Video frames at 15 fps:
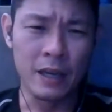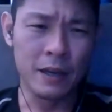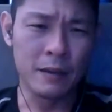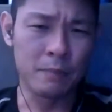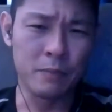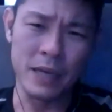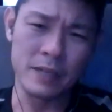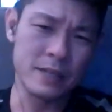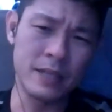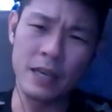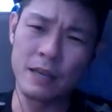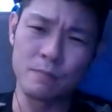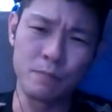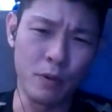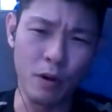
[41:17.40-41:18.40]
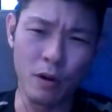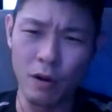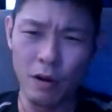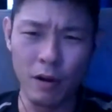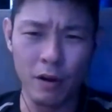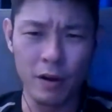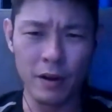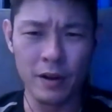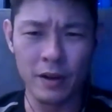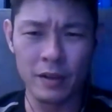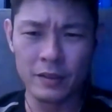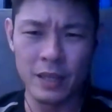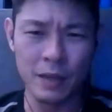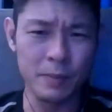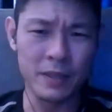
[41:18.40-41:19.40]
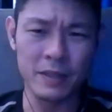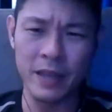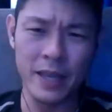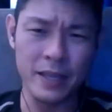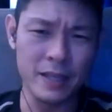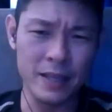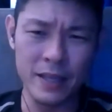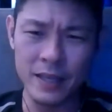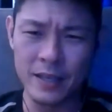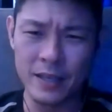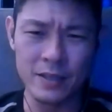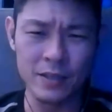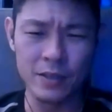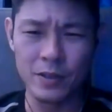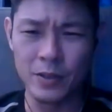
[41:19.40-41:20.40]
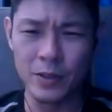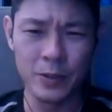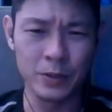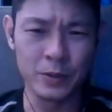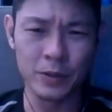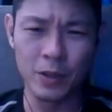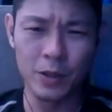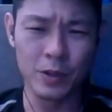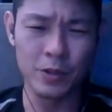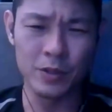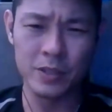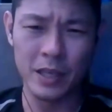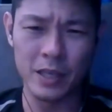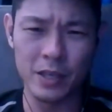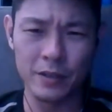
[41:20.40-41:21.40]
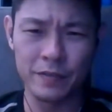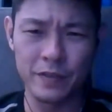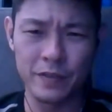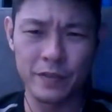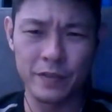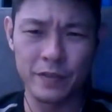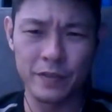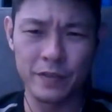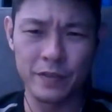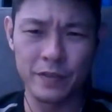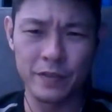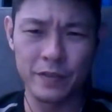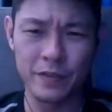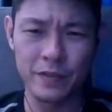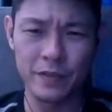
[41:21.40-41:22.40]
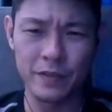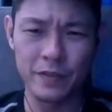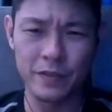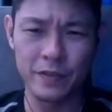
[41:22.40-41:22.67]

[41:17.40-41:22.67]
basketball, table tennis, you know, all those kind of stuff.